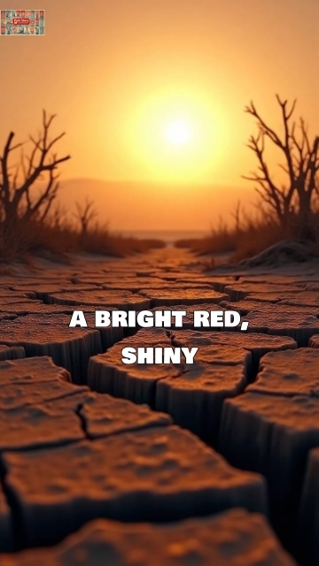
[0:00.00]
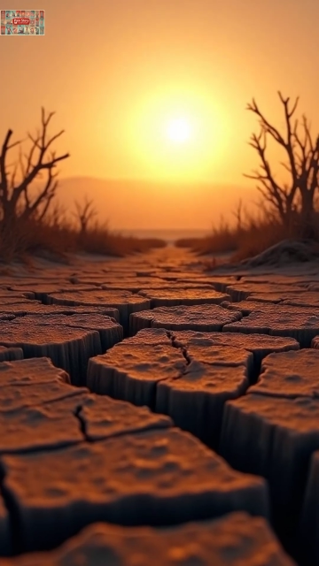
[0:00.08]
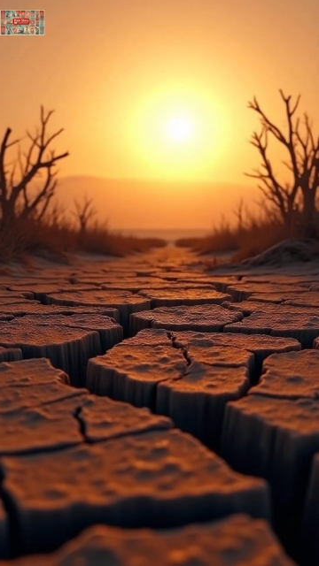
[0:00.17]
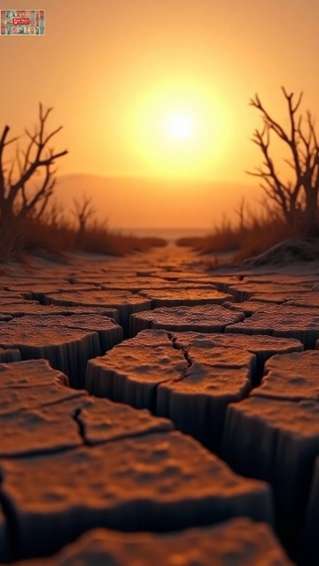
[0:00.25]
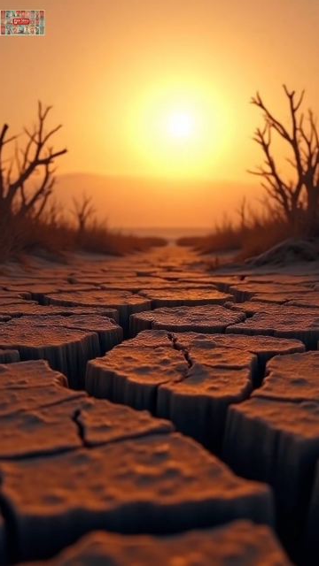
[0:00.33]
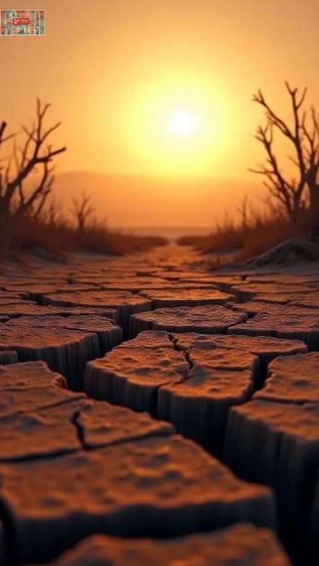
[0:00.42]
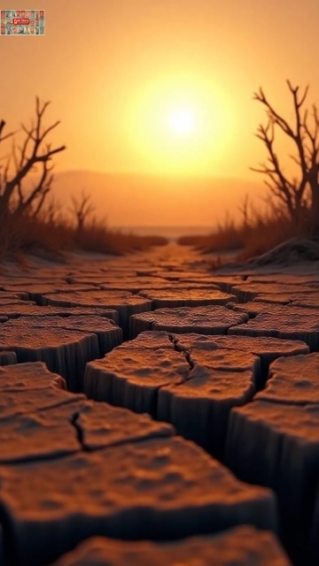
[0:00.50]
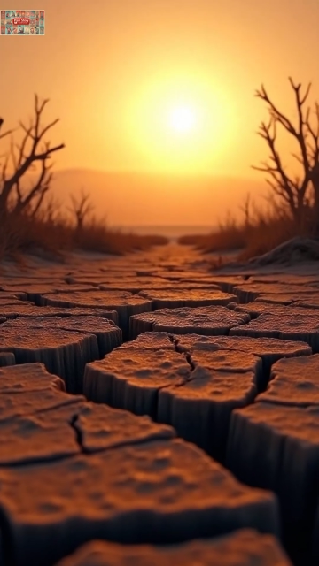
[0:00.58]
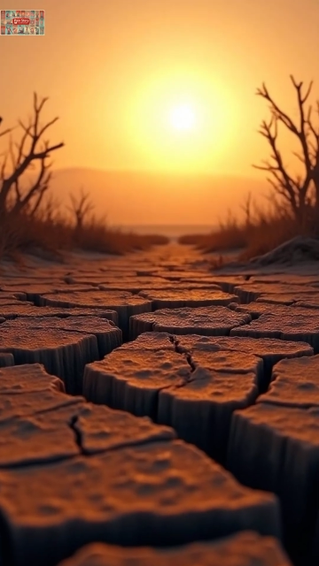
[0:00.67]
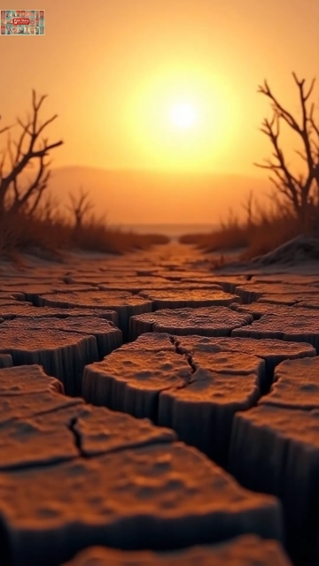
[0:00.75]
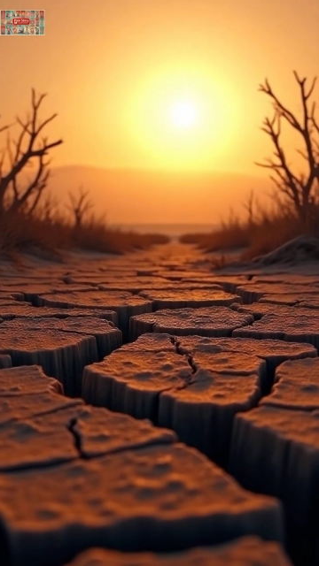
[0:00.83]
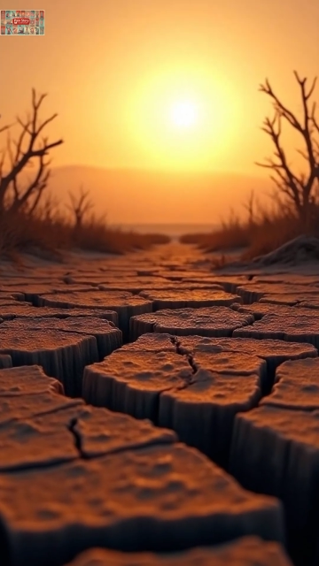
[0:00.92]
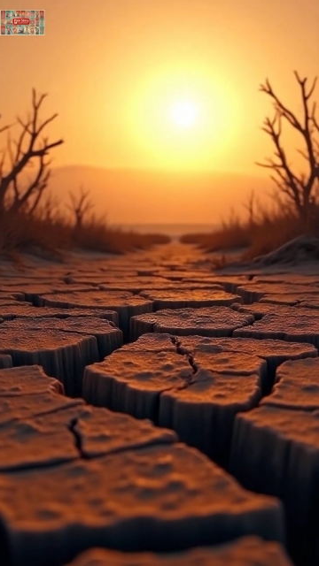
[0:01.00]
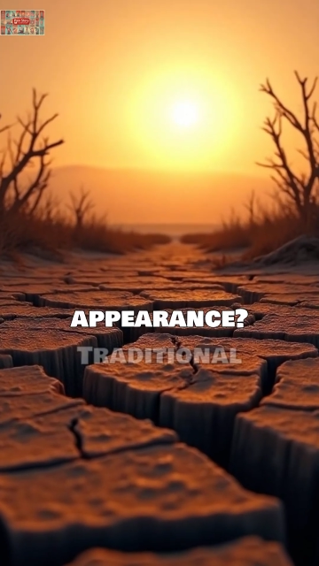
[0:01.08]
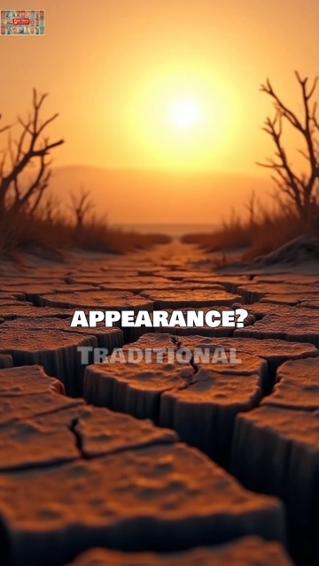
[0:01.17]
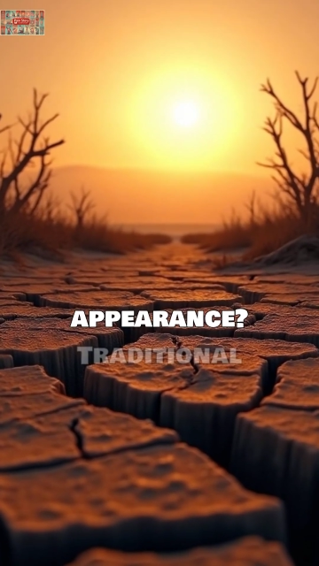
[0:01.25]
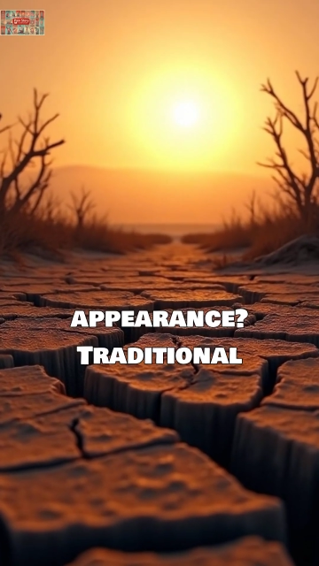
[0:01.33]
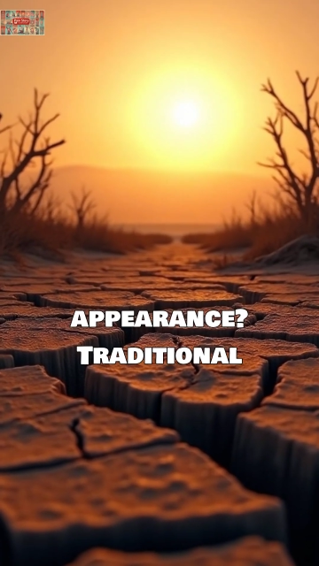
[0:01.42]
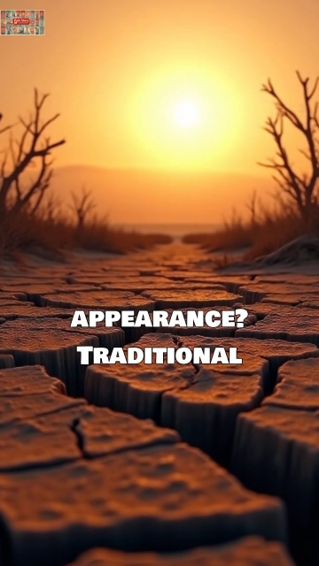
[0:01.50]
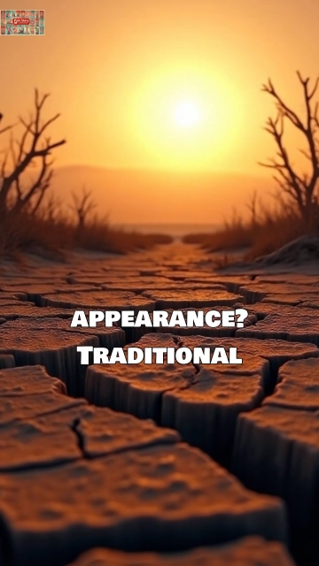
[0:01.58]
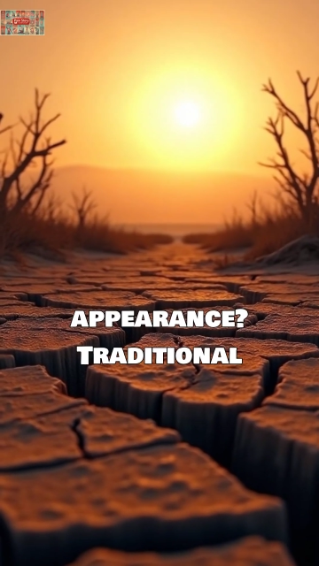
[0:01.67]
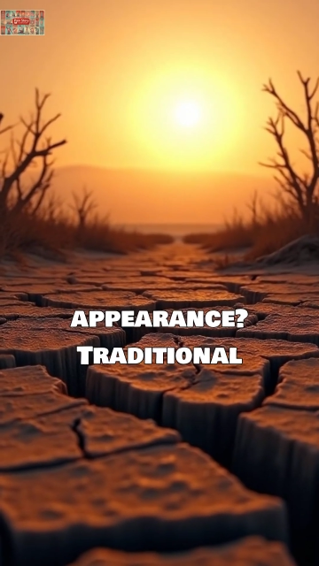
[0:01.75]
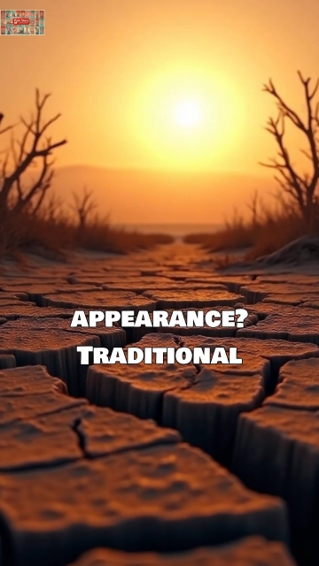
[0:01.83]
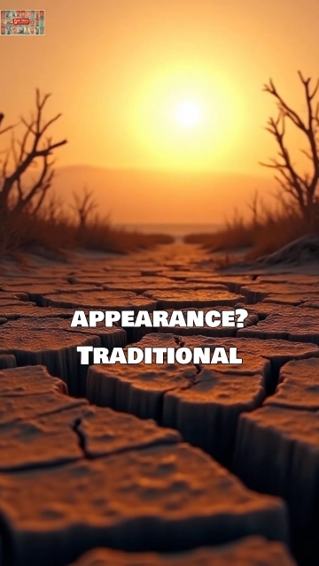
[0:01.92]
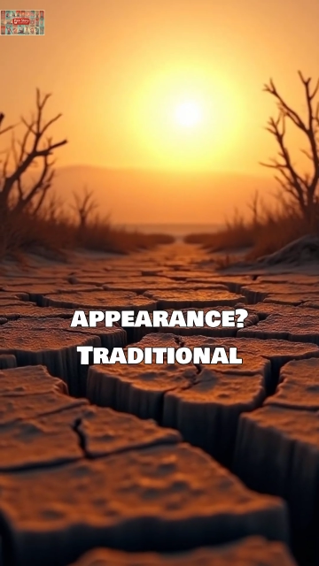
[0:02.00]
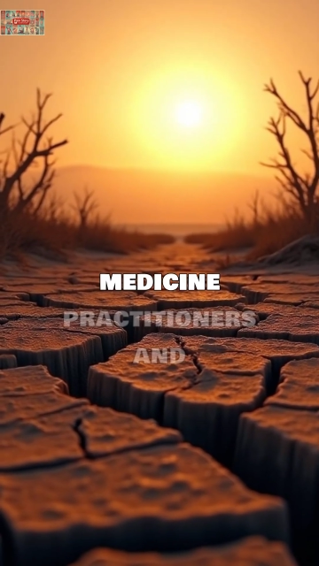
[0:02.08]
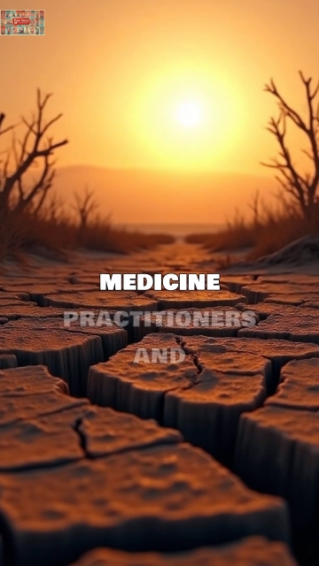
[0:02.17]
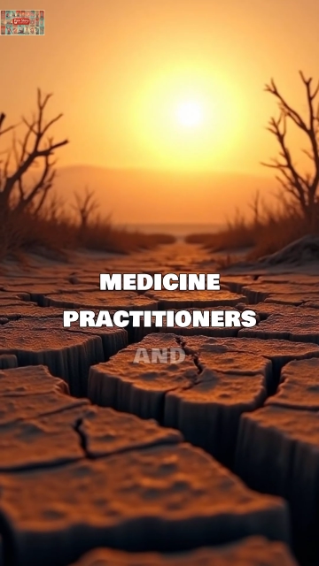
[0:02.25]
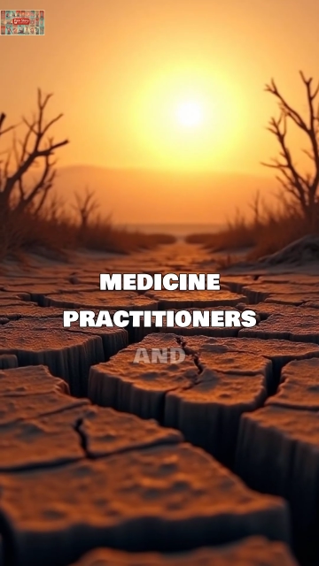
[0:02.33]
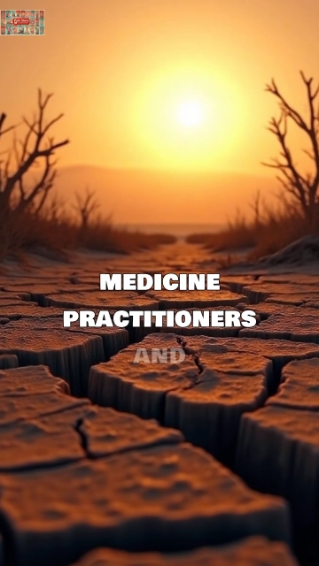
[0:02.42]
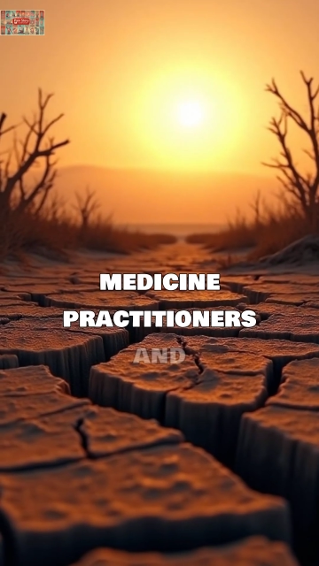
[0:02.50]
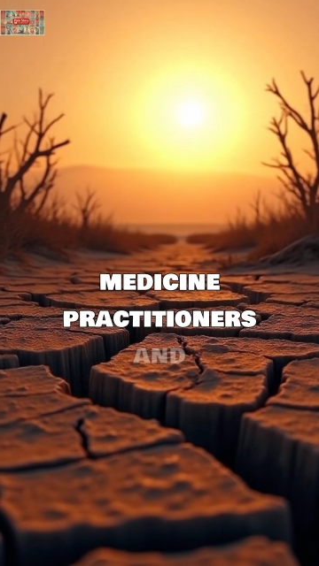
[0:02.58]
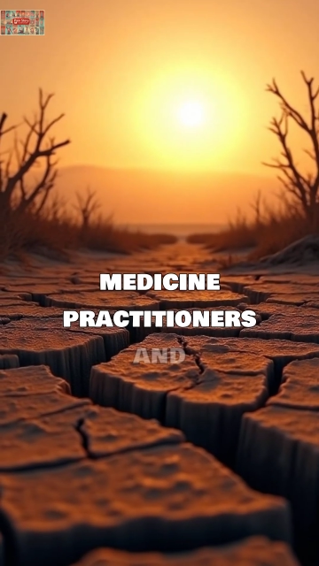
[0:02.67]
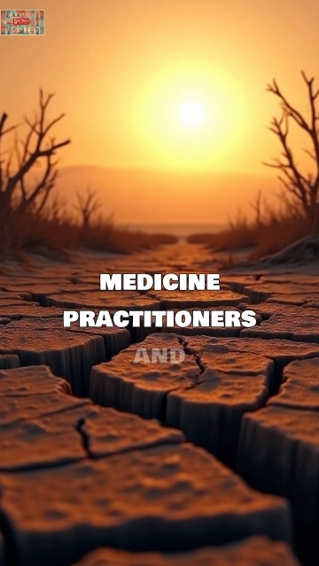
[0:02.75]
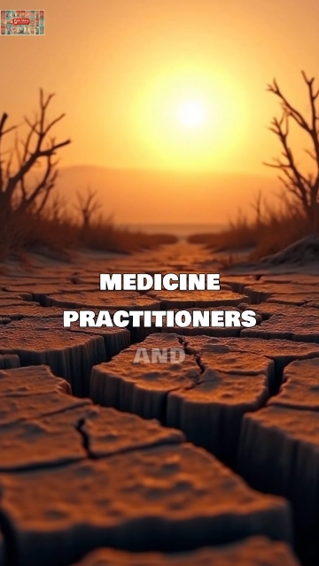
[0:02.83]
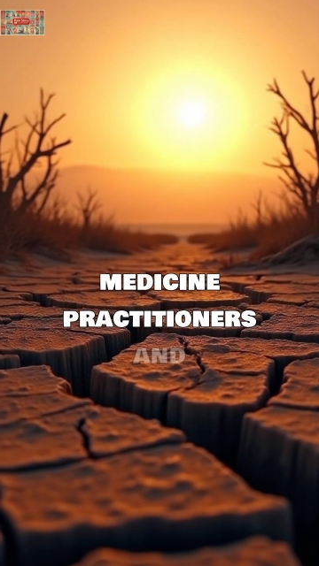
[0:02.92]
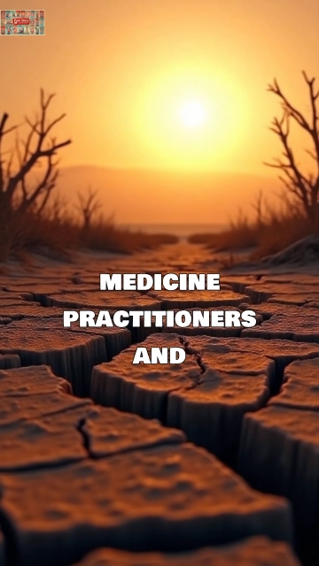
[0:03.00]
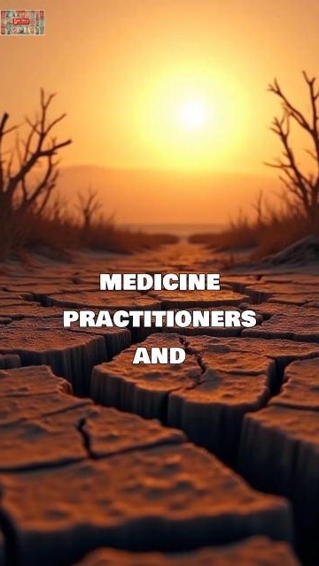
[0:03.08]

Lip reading: (no speaker visible)